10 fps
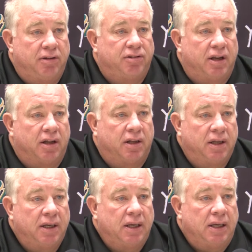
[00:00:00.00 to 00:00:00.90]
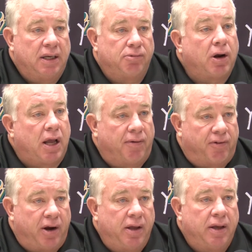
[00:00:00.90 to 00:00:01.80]
he's still
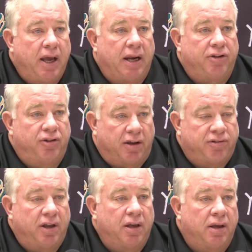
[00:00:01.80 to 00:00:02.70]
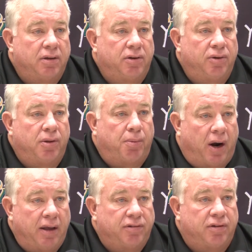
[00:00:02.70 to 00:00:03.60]
recovering and adjusting to the
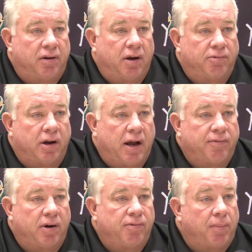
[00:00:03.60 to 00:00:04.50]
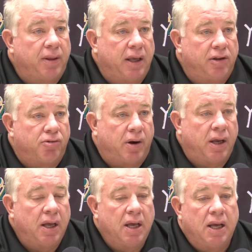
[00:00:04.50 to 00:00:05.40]
brace and then recovering from the injury.
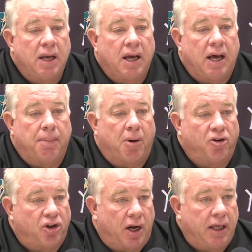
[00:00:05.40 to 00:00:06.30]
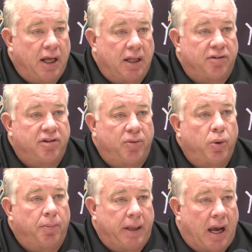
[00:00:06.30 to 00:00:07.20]
Marjani Ellison
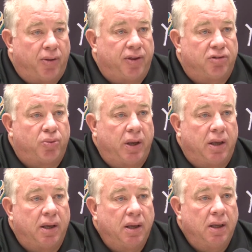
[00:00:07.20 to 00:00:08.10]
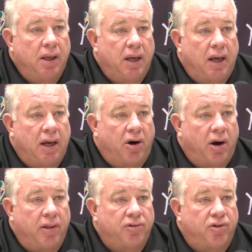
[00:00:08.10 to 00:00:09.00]
will be out this week,
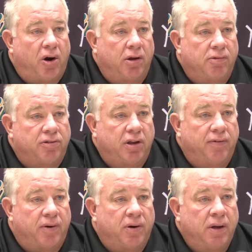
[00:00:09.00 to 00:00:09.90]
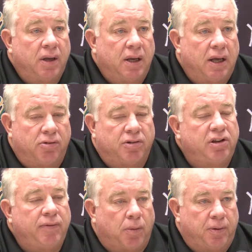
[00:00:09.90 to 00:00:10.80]
our other starting receiver. The
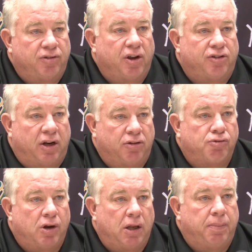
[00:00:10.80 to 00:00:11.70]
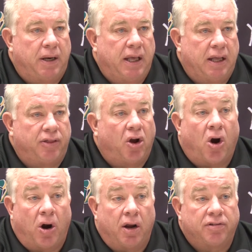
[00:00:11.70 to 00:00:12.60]
receiver position has really been hit the
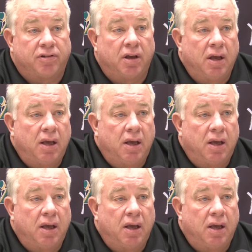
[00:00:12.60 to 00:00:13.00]
hardest.